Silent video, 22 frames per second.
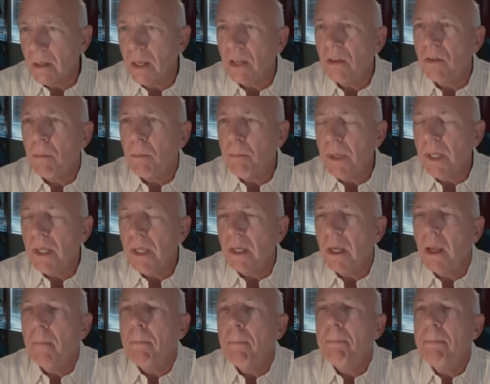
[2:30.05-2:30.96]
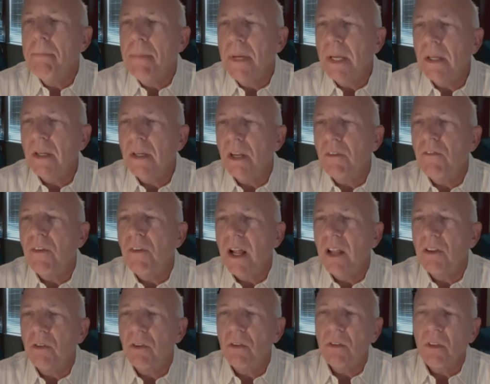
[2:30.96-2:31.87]
That's a B, billion
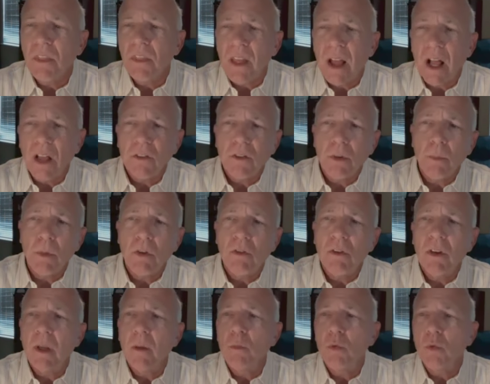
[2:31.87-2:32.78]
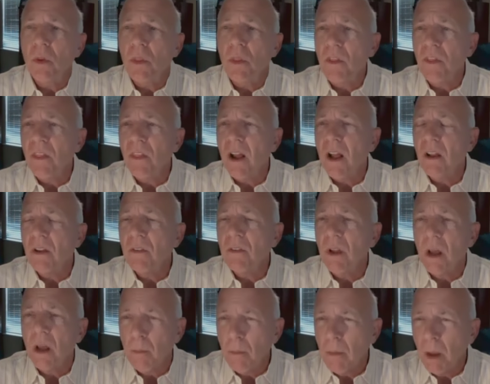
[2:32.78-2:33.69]
fossils, 1,000 museums with
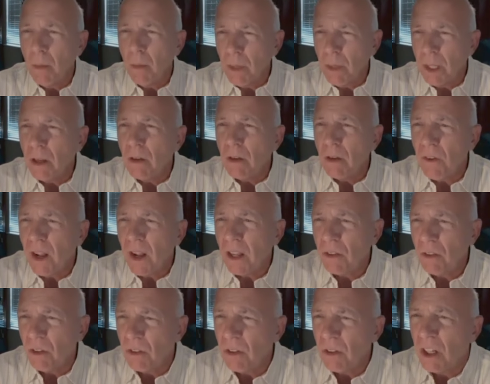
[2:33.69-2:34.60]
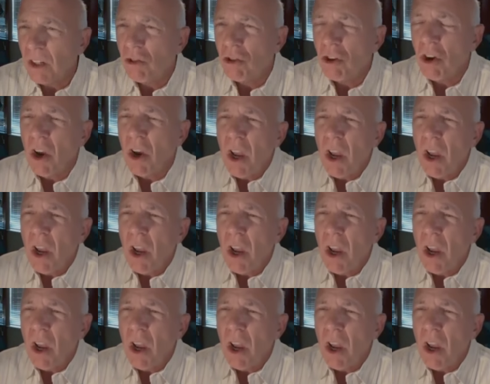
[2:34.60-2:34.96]
a million fossils each.